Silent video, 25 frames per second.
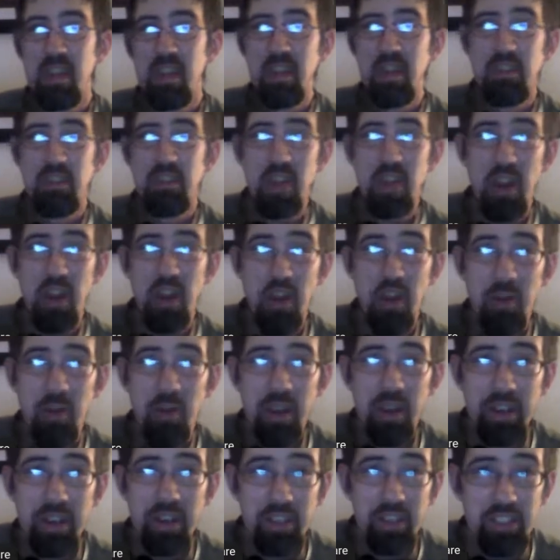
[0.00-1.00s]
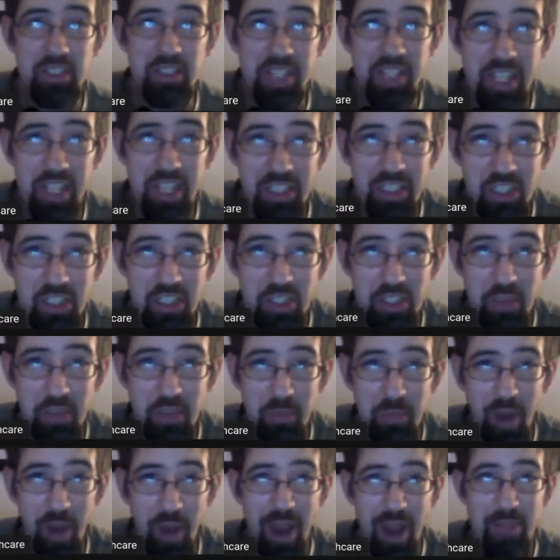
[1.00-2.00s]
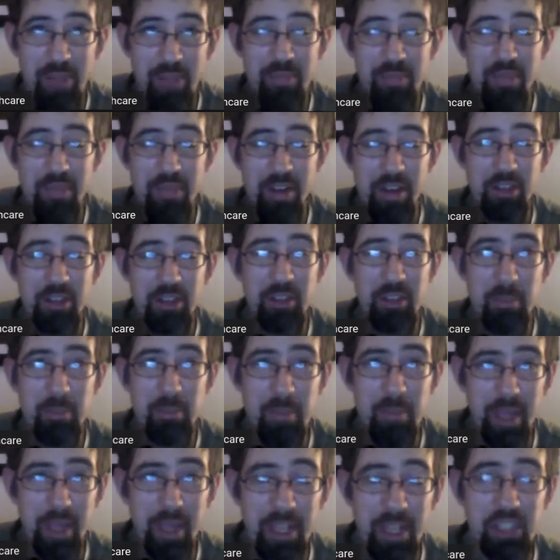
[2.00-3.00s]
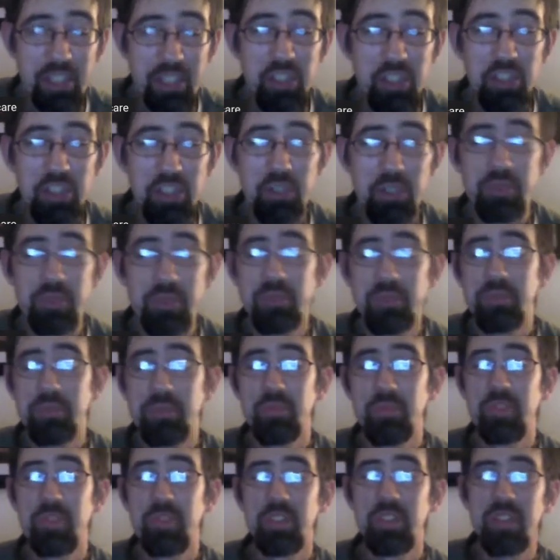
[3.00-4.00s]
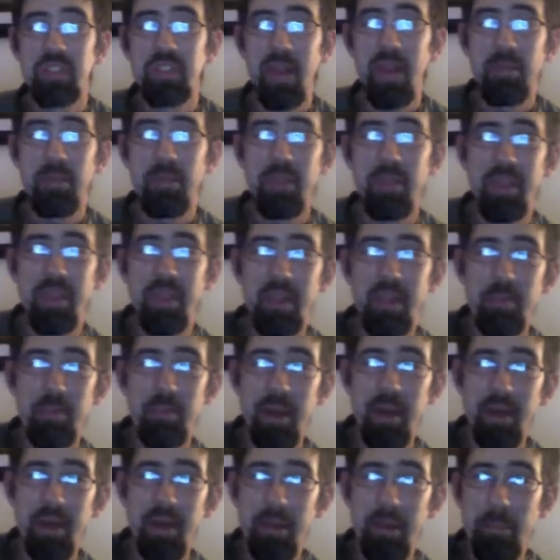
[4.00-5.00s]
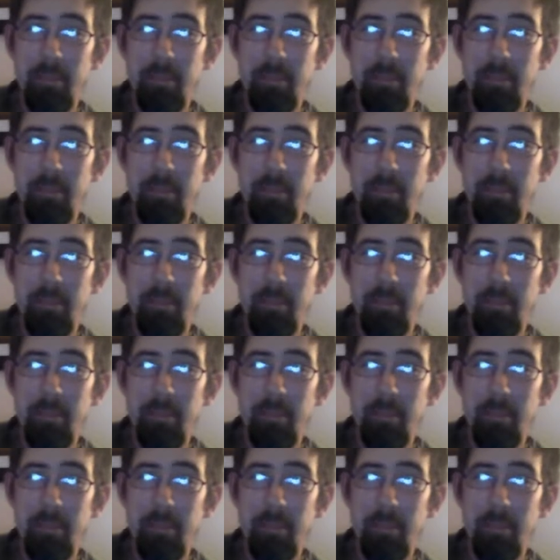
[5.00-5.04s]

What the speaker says: No. Here's the issue, right? Here's the big issue when you stop and think about it.